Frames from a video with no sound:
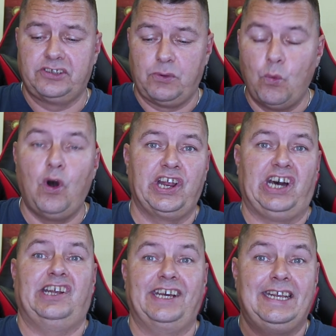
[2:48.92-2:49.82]
So what
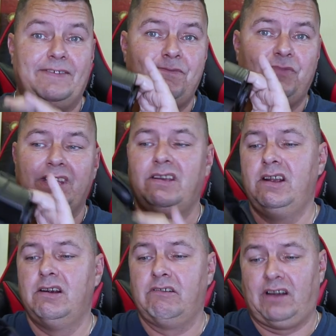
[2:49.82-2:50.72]
are they?
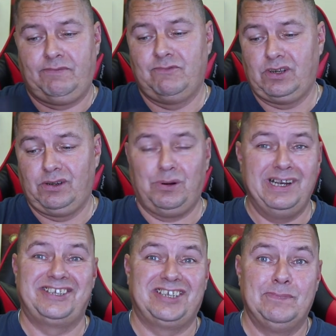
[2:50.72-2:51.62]
Right,
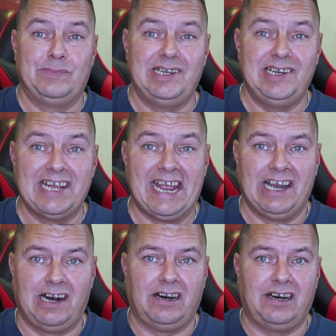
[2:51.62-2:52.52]
quite simply,
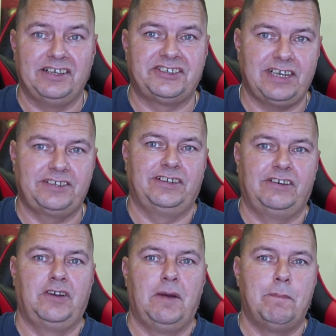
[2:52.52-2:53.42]
they are a set
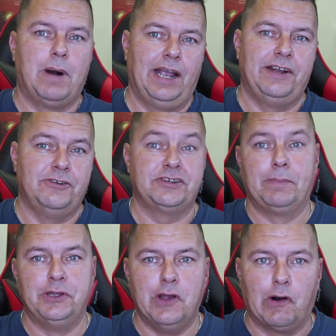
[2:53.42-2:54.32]
of binos, or
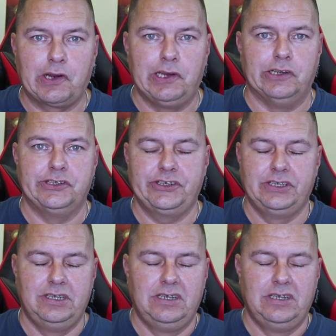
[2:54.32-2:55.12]
binoculars,